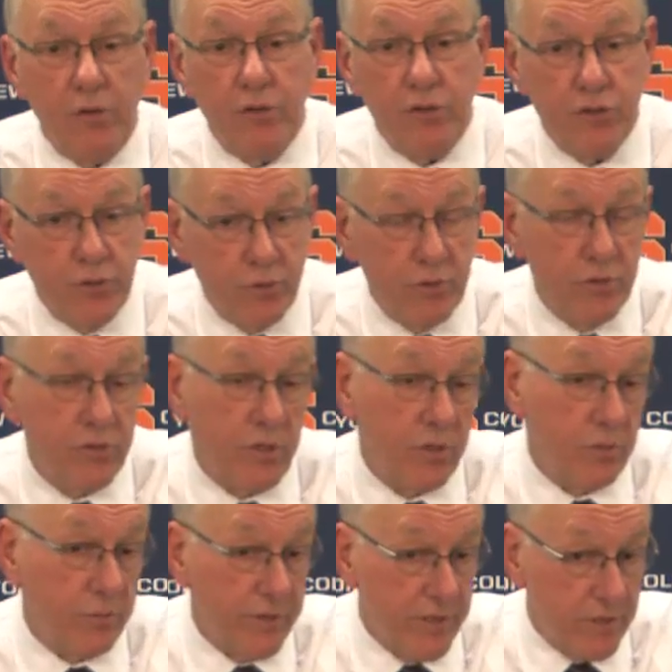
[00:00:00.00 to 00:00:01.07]
the shooters,
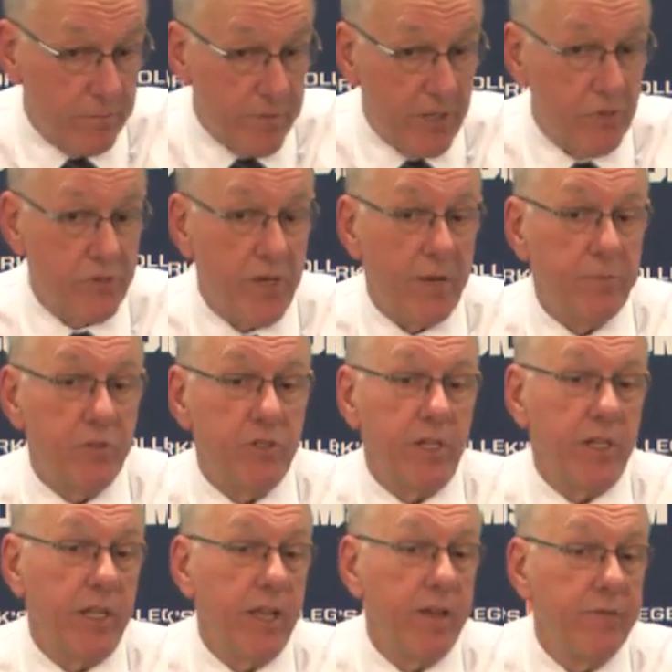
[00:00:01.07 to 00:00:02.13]
although we did a better job in the
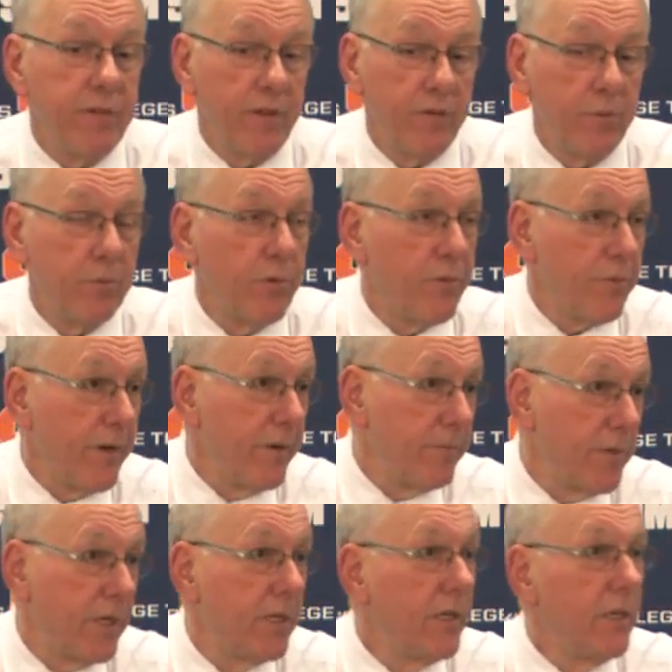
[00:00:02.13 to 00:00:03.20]
second half on number three,
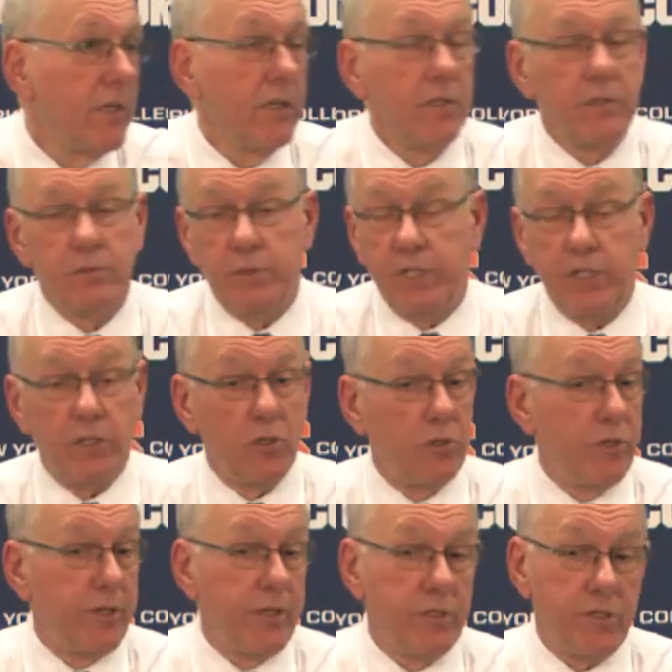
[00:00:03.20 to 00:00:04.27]
but we didn't
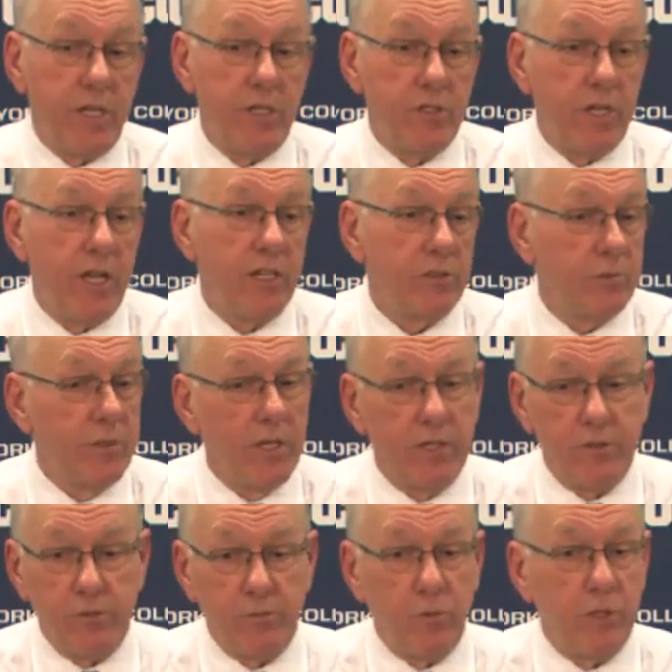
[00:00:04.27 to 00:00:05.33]
learn against St. John's. We
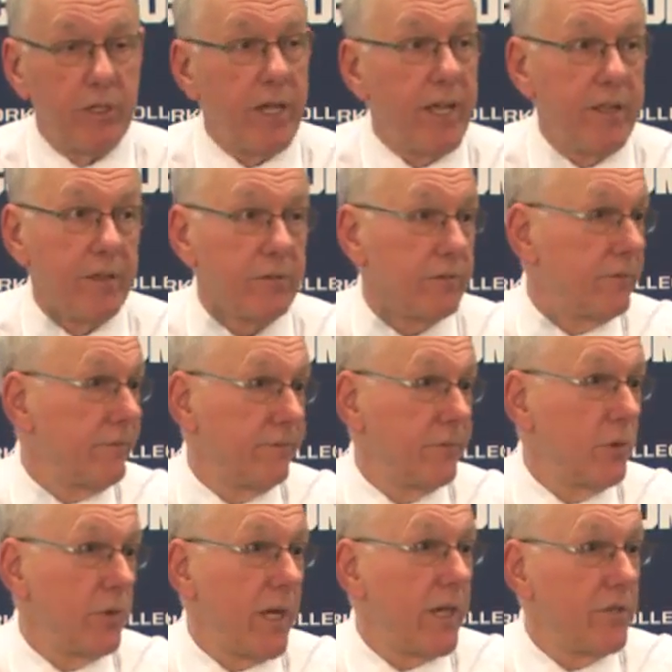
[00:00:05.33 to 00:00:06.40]
let the one guy,
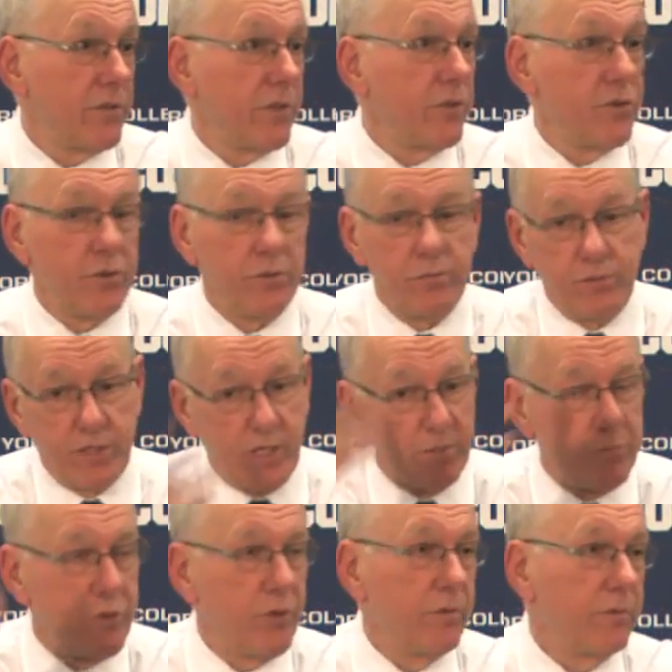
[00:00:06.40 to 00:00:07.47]
two guys who could shoot, we let
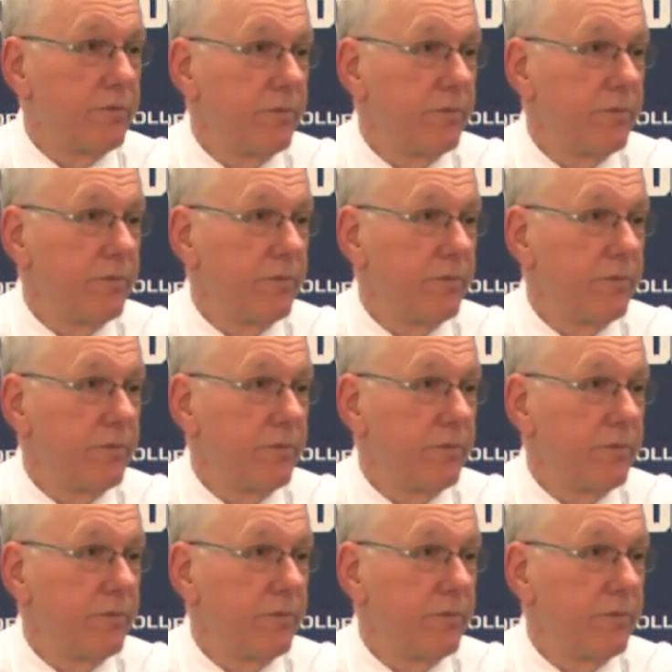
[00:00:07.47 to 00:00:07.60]
them shoot.